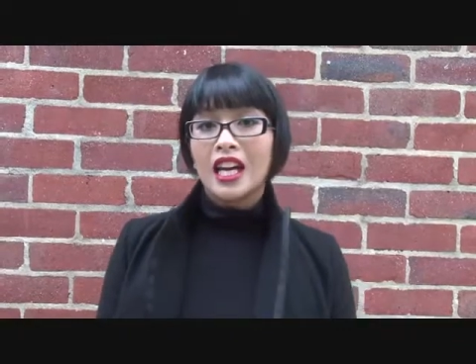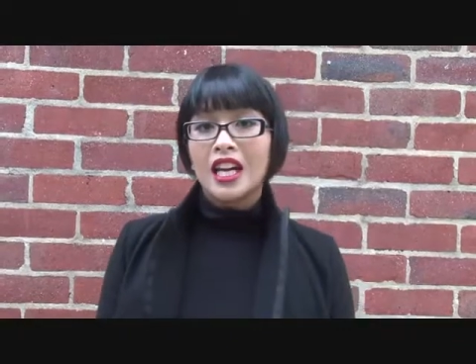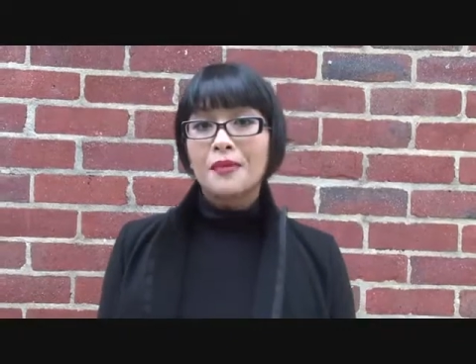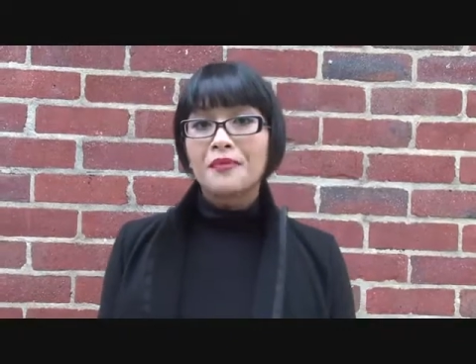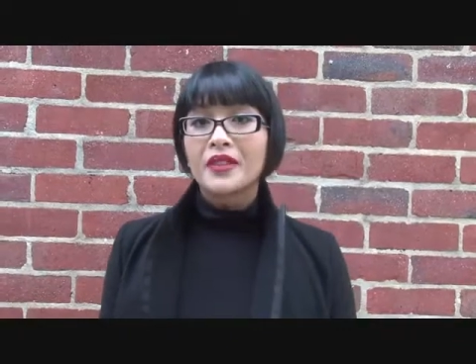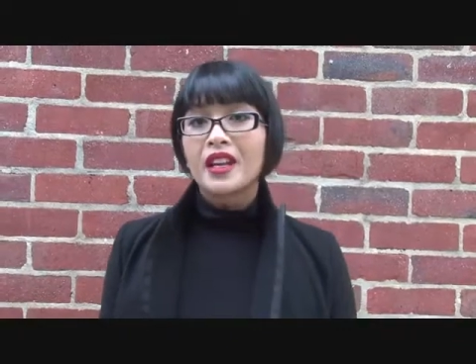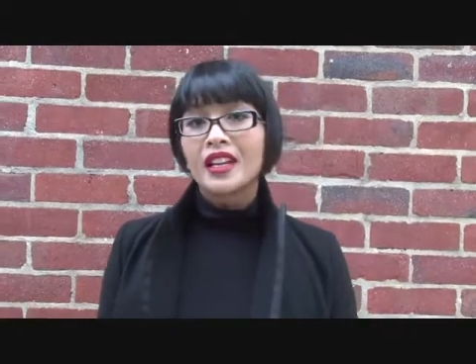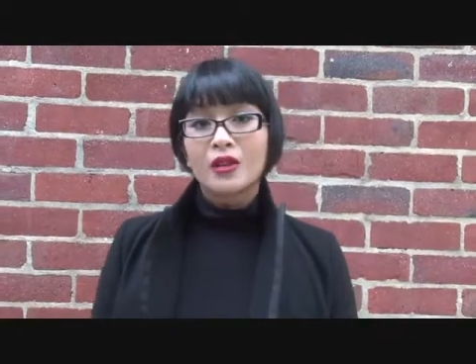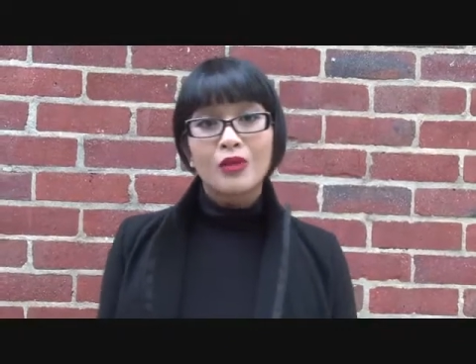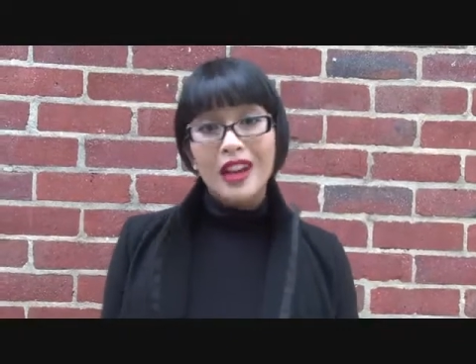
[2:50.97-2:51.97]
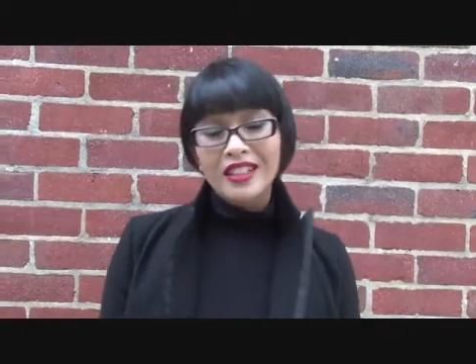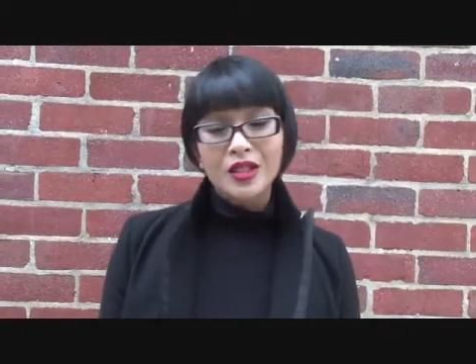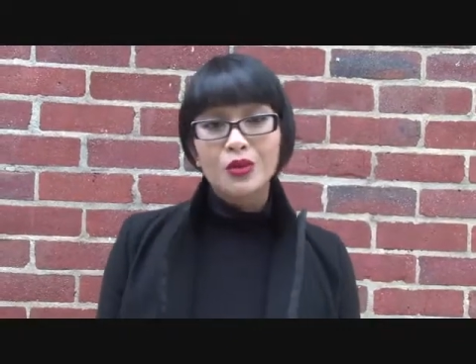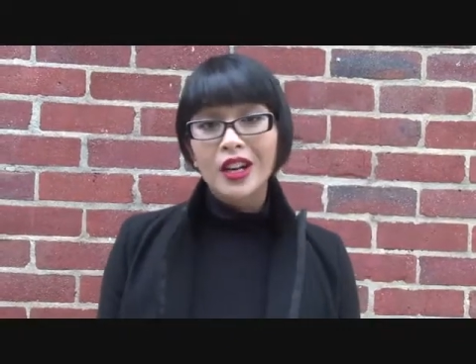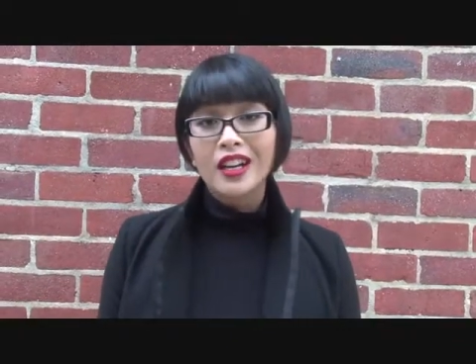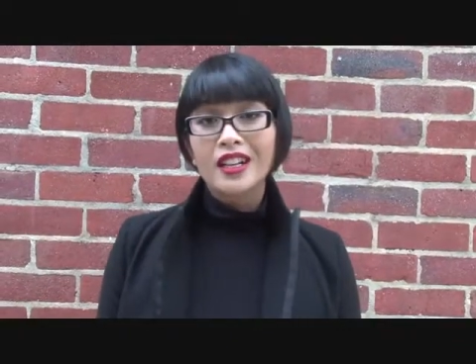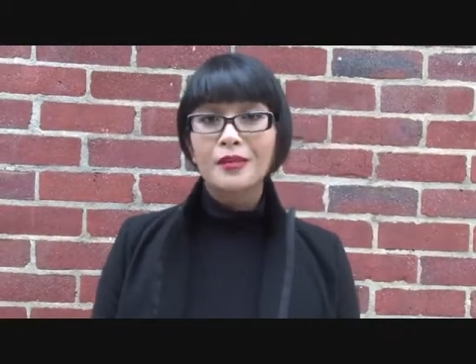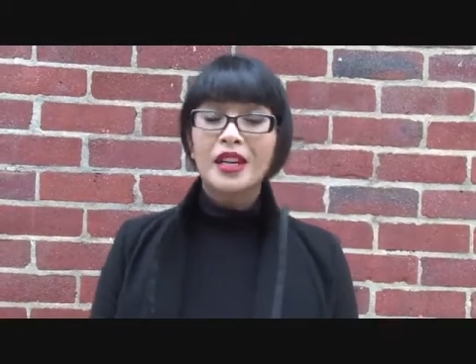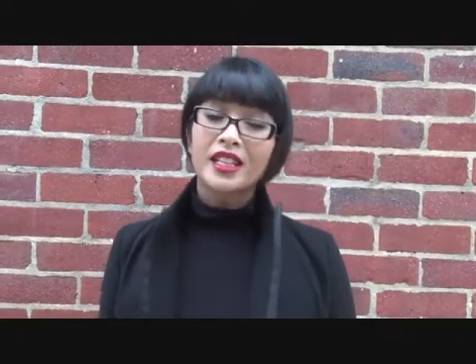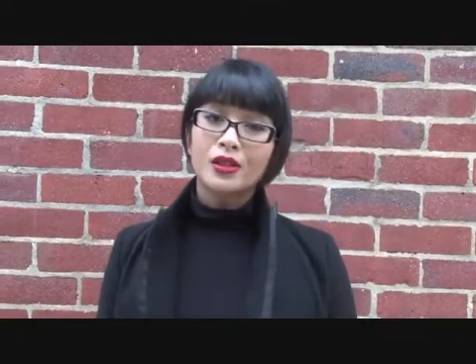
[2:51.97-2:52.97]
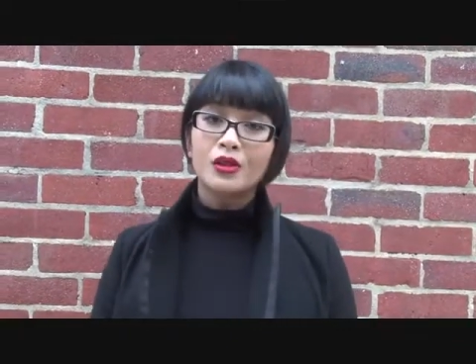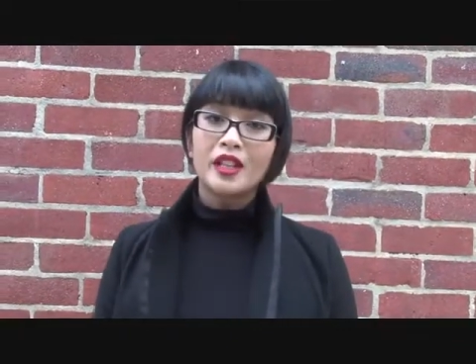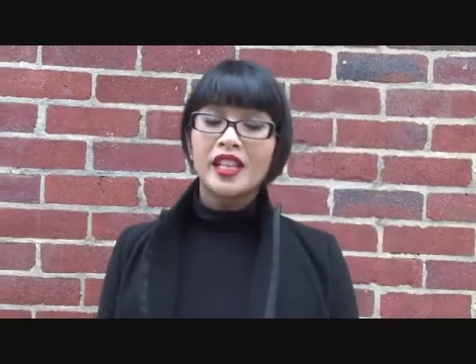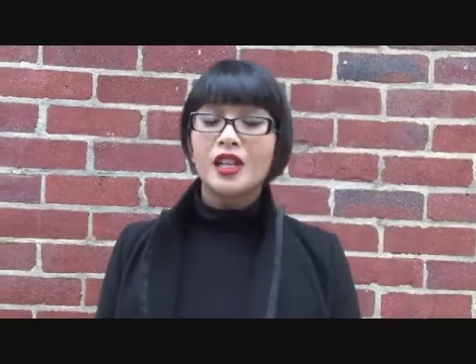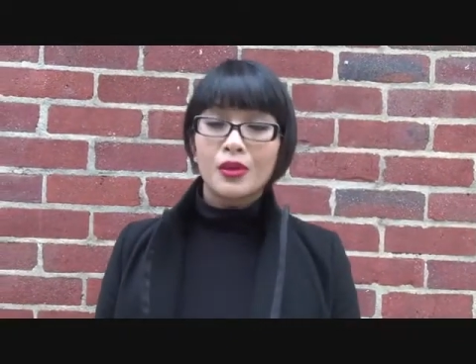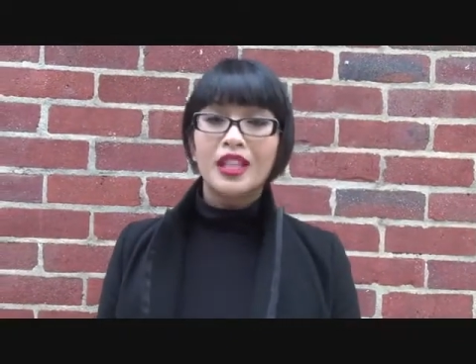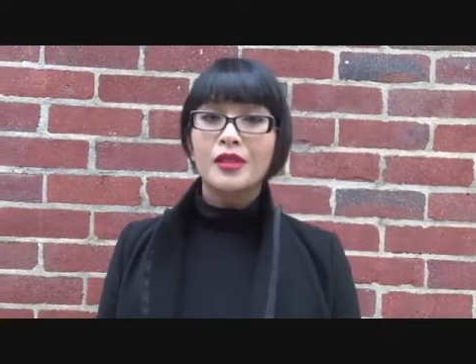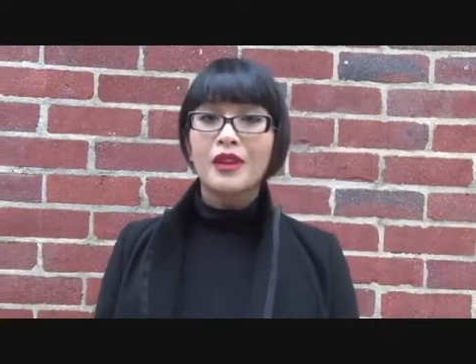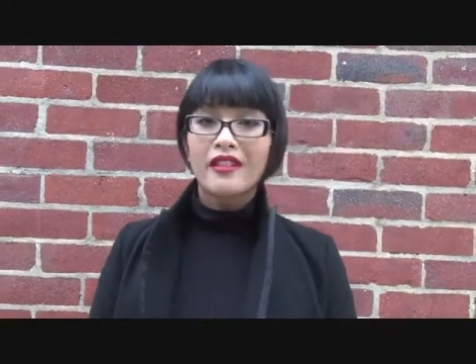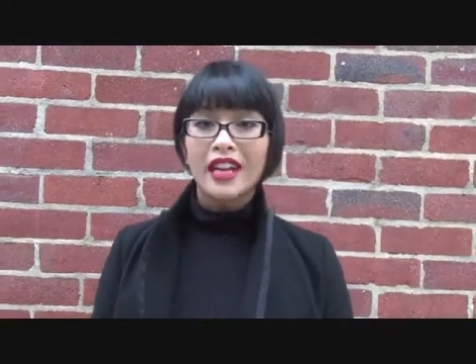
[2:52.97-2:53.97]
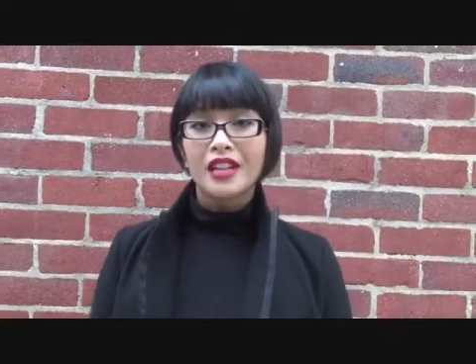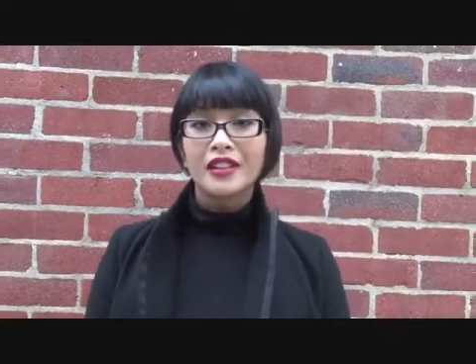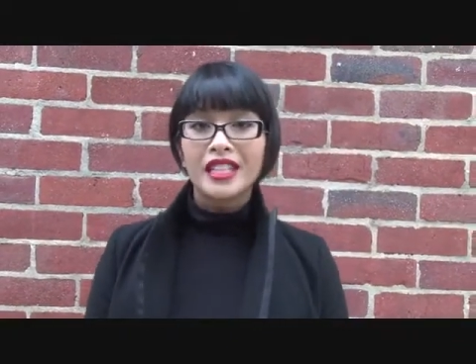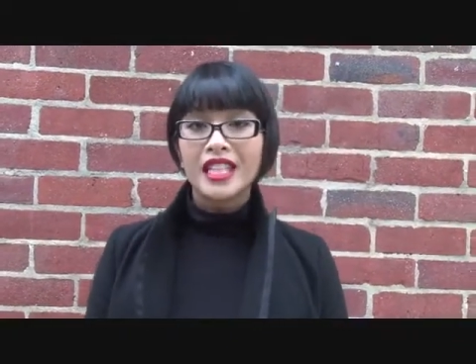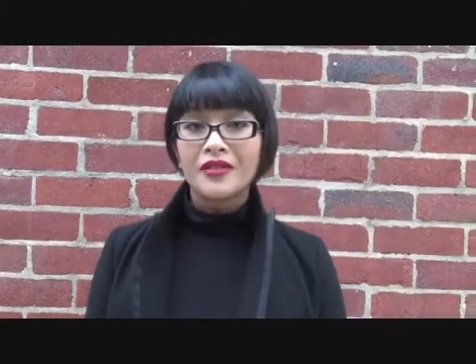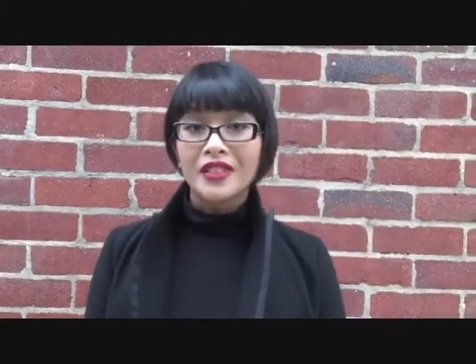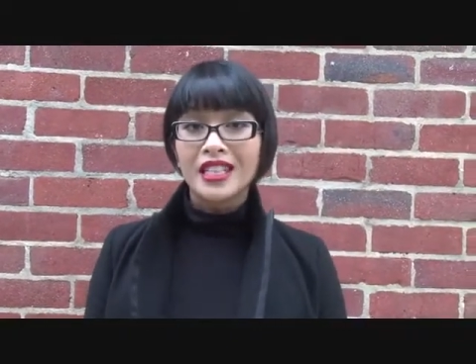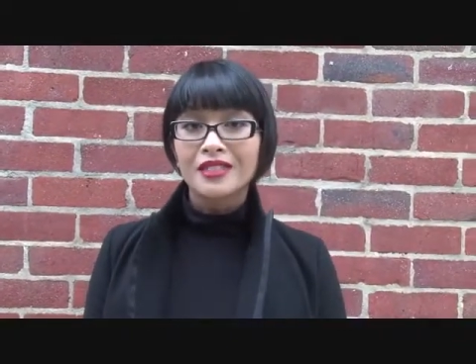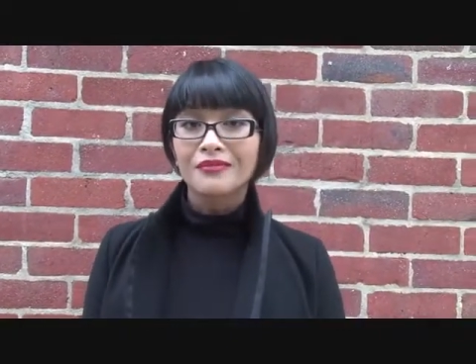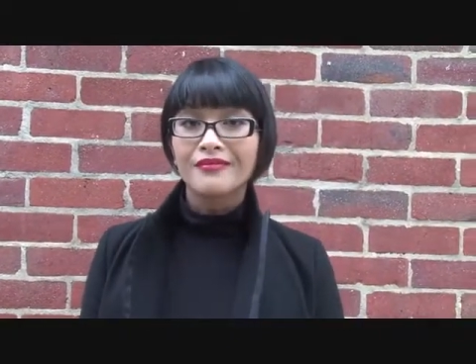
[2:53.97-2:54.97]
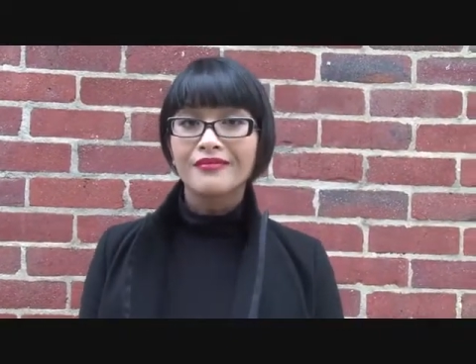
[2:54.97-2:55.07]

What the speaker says: I can wear it to work, but I can equally wear it out in the evening.